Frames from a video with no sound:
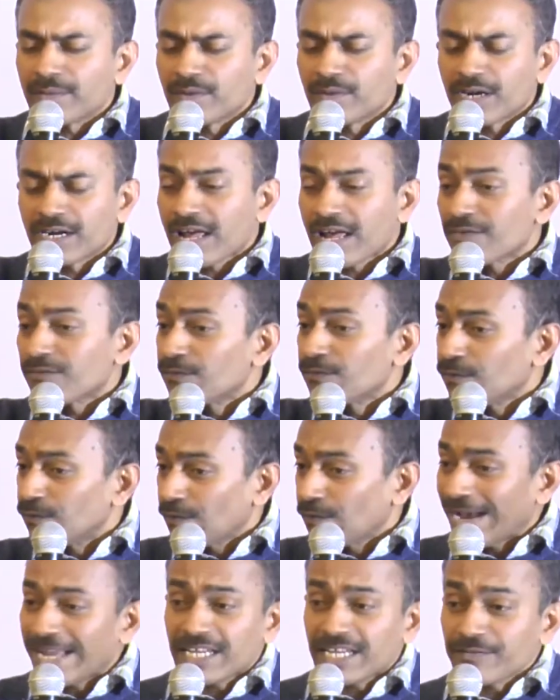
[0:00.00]
not
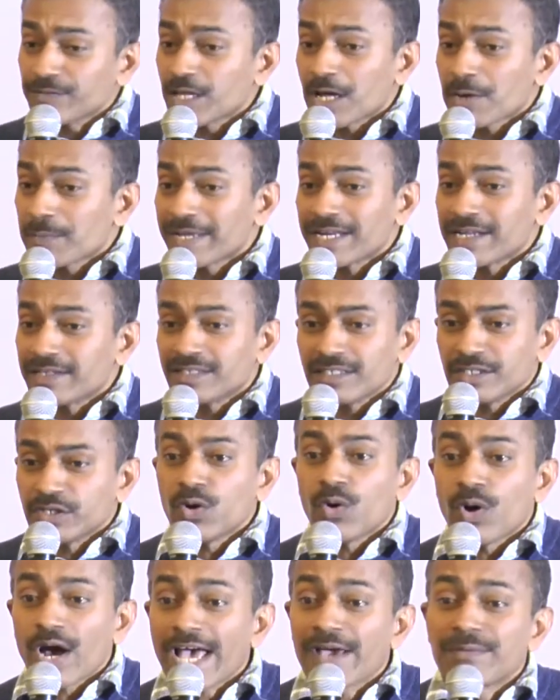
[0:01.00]
fighting with them or anything.
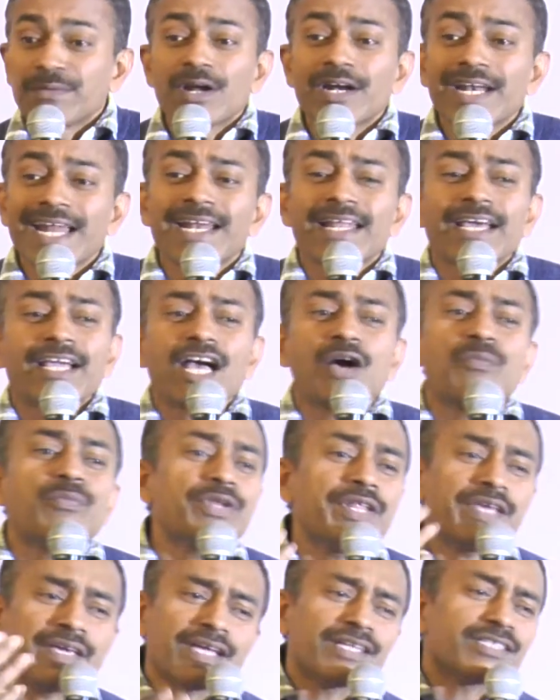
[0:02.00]
No, I have not had a
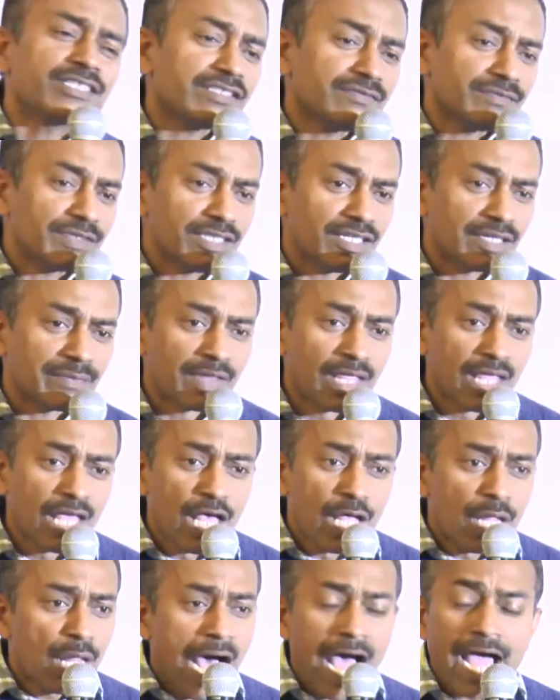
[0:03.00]
communication with them.
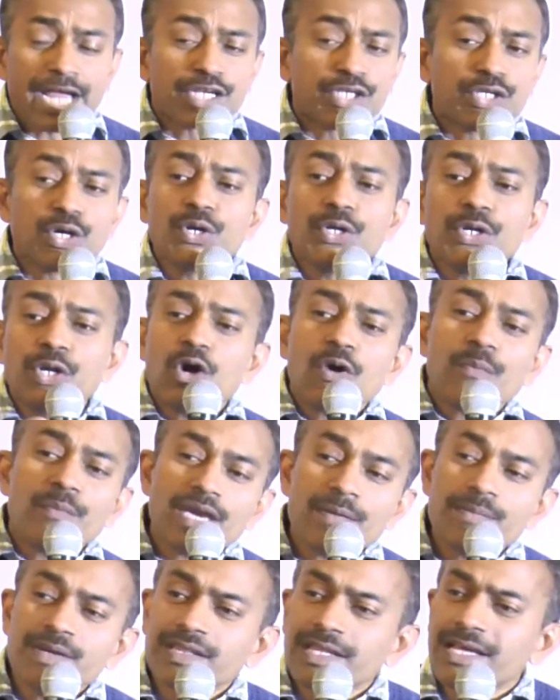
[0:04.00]
I don't know.
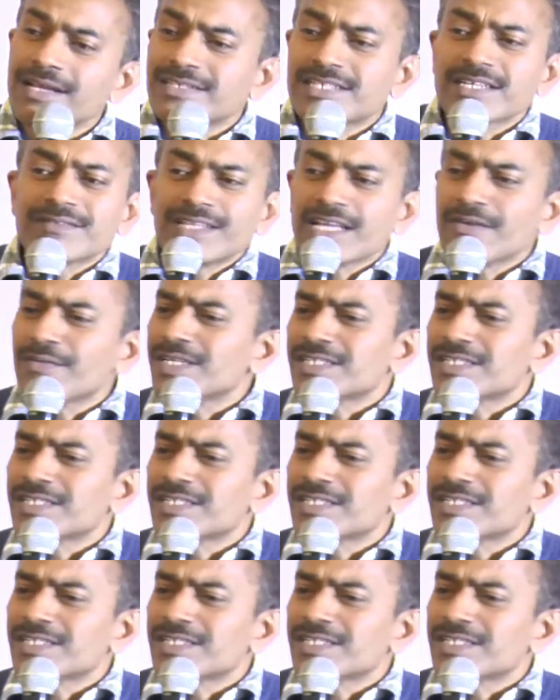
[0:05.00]
Maybe they need some